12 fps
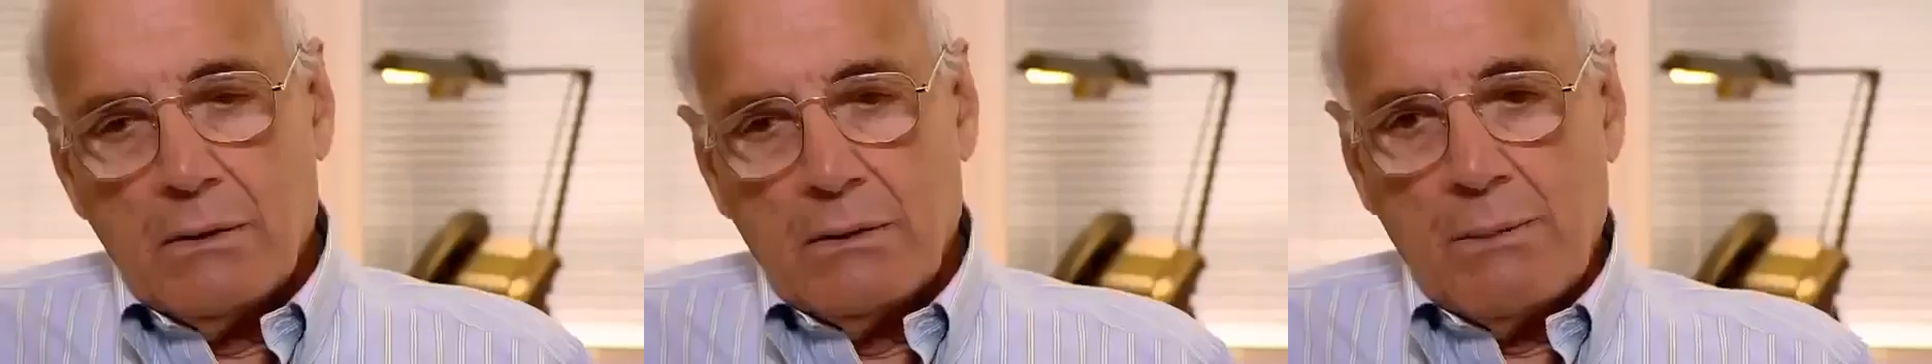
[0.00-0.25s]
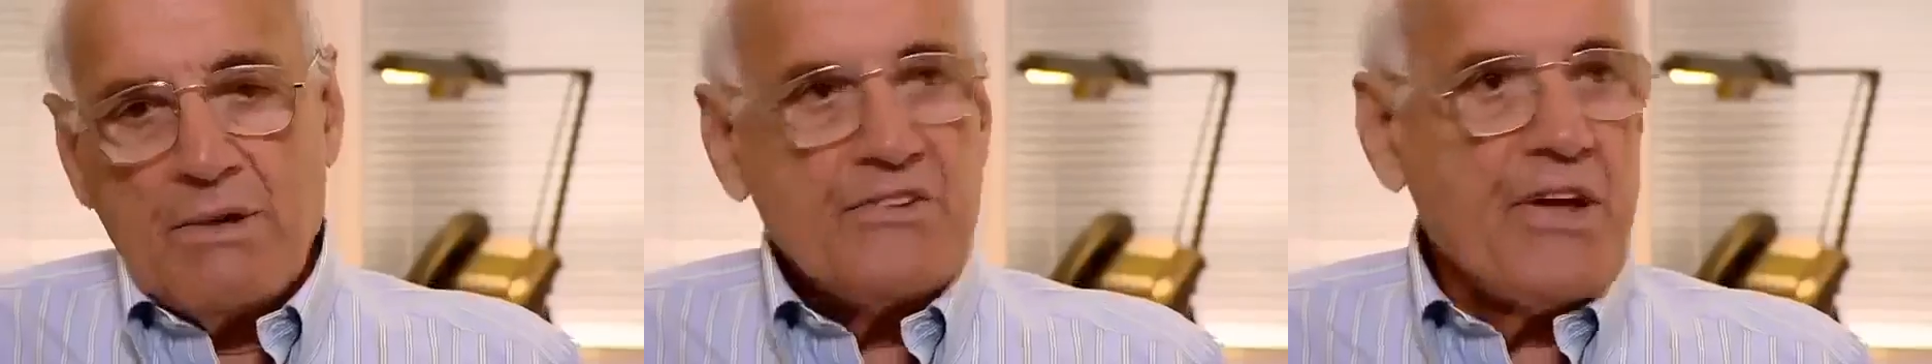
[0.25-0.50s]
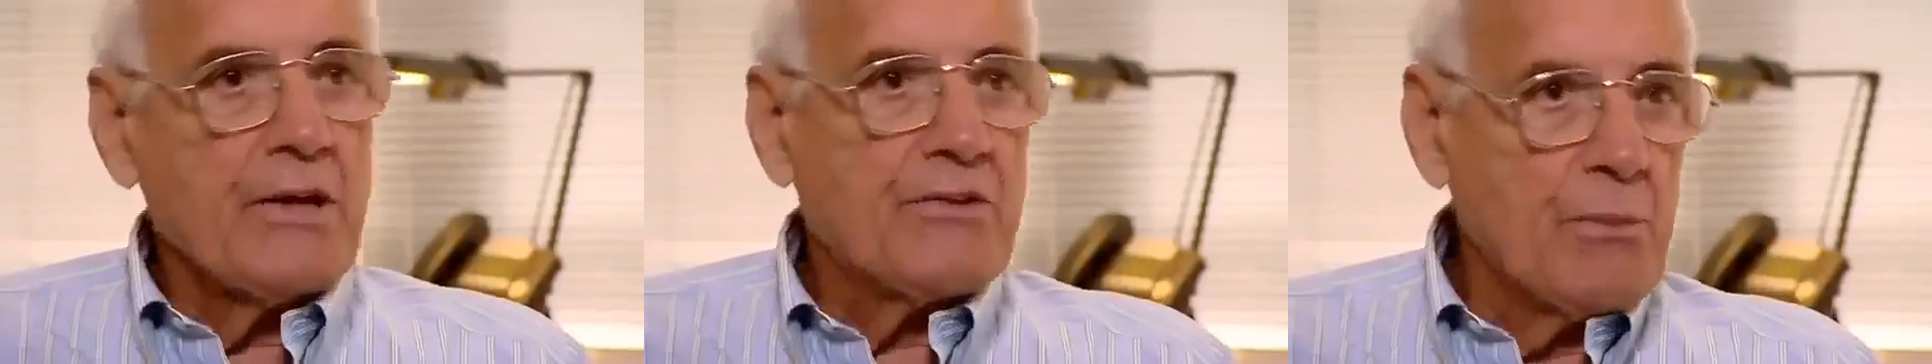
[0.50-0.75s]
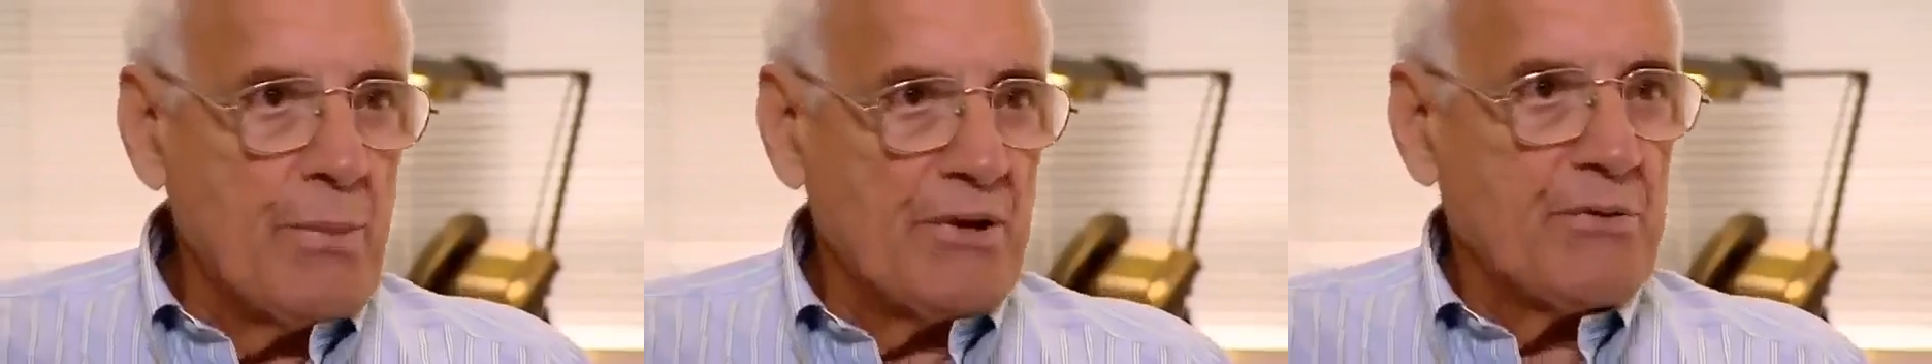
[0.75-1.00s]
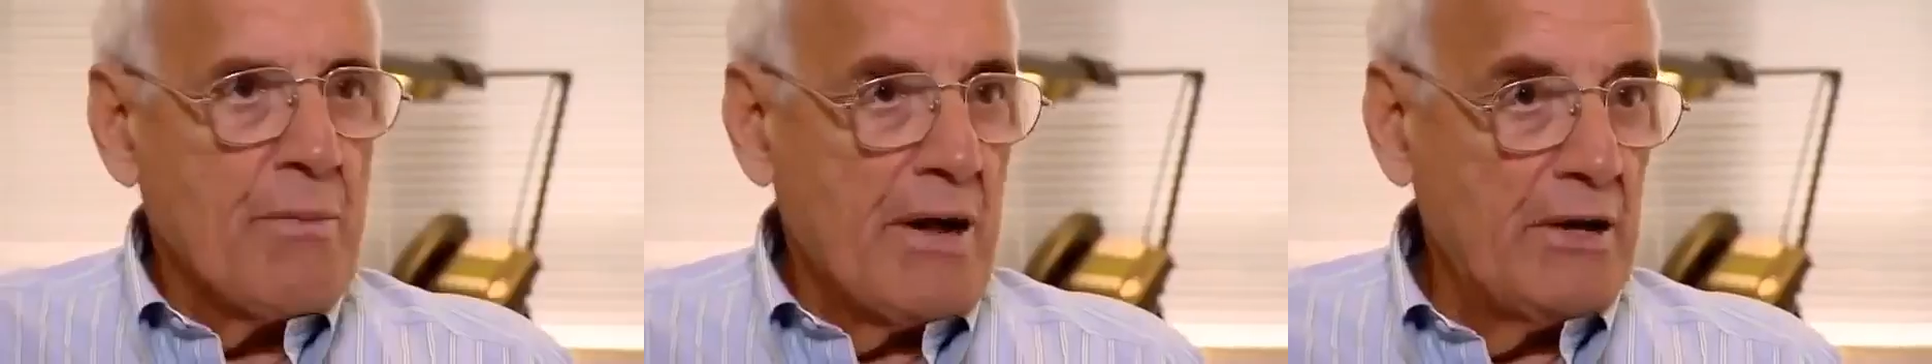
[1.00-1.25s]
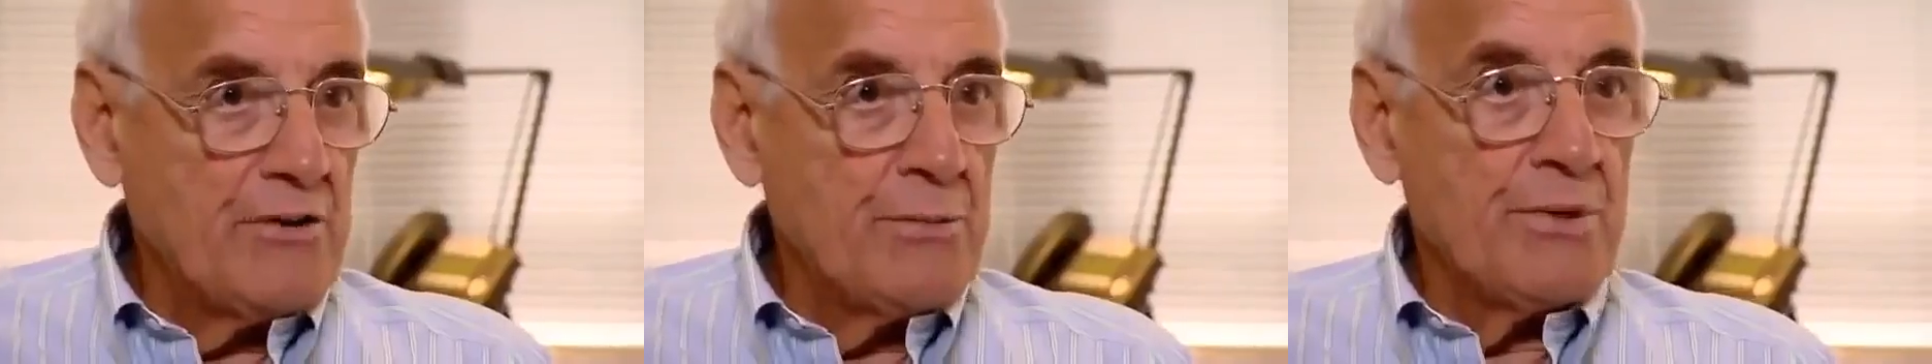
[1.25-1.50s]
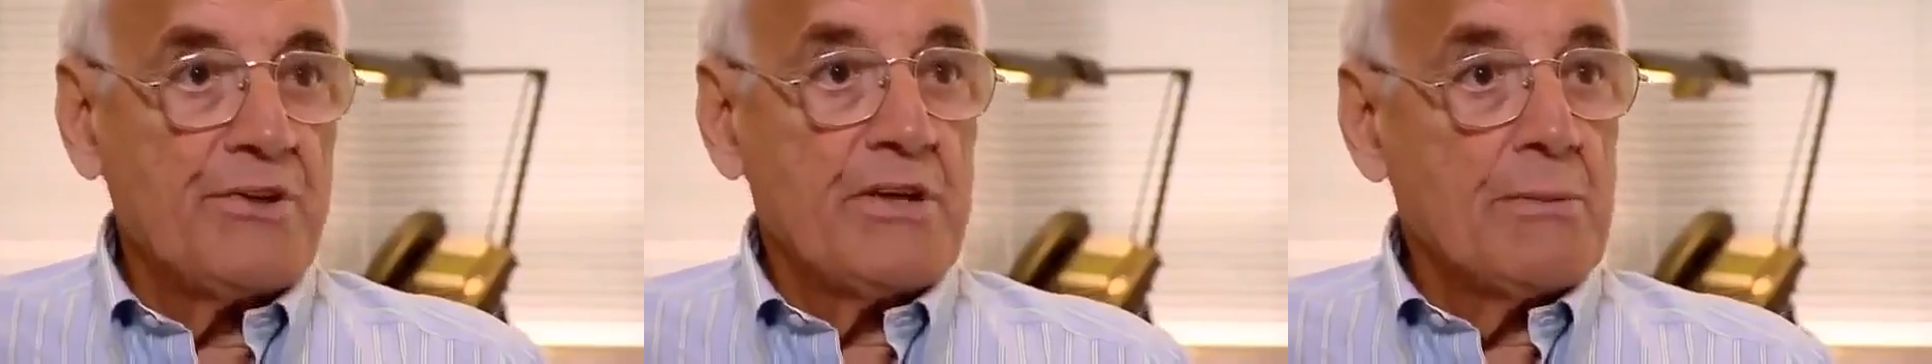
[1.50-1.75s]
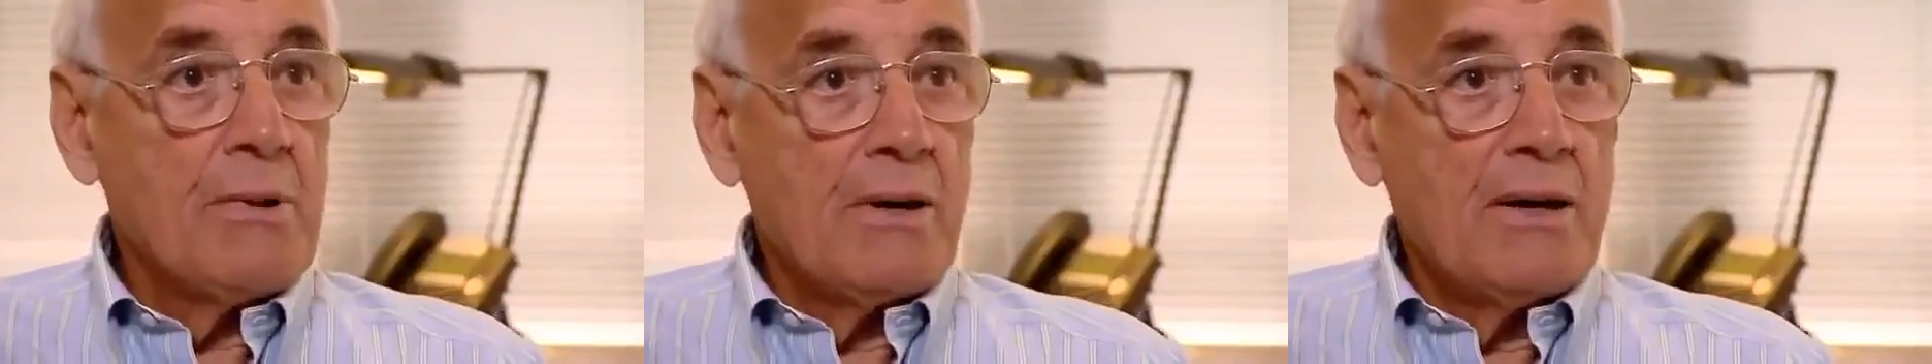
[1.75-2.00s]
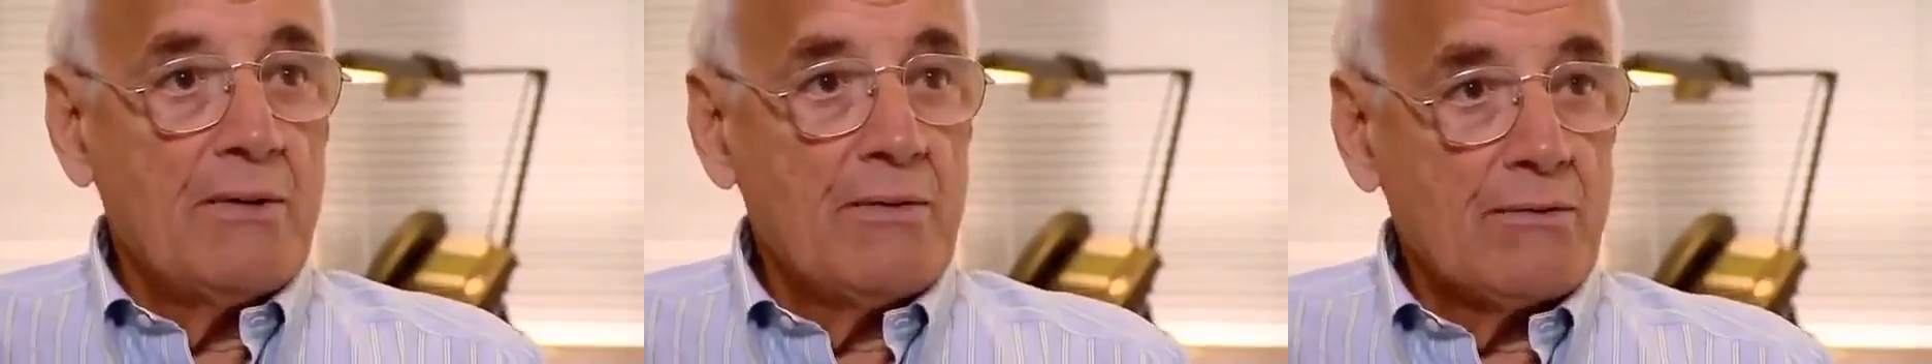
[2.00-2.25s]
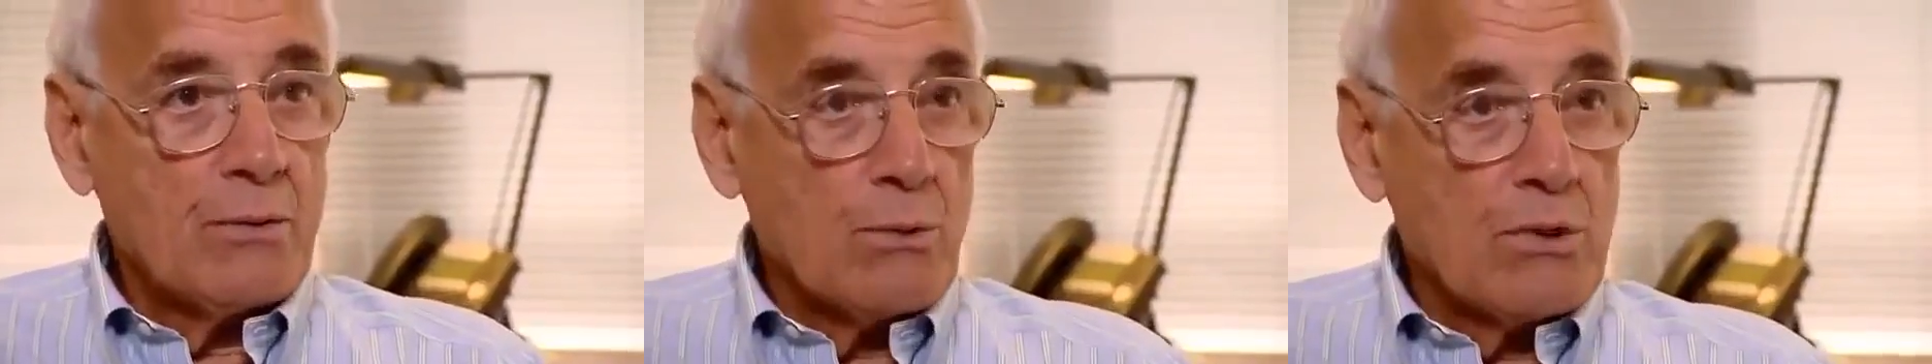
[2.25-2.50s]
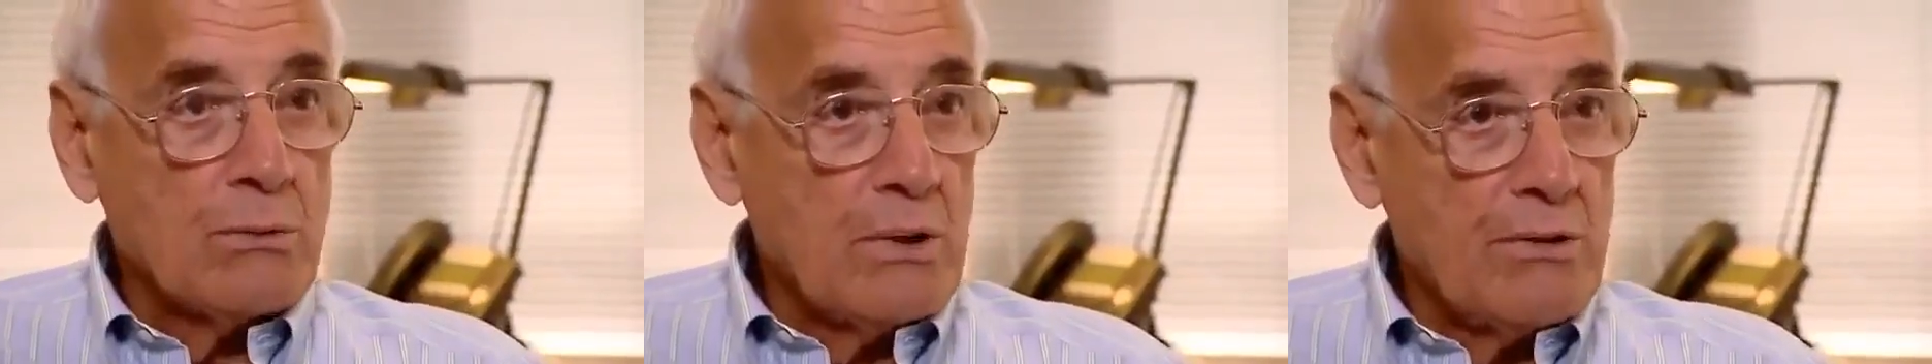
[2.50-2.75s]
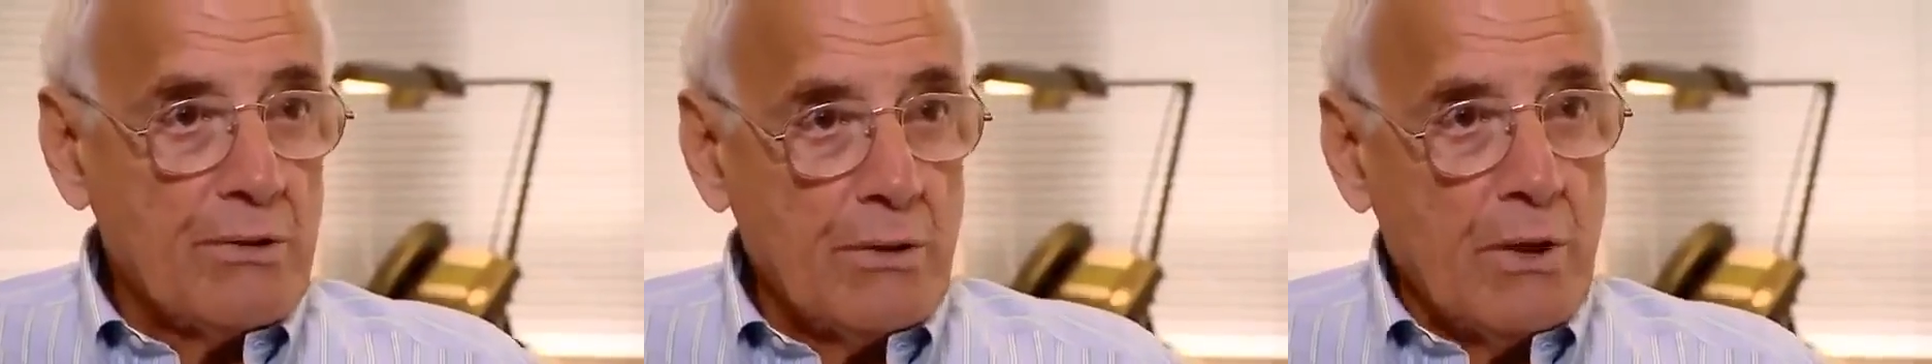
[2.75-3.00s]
Let me say it's the best management team I've ever worked with.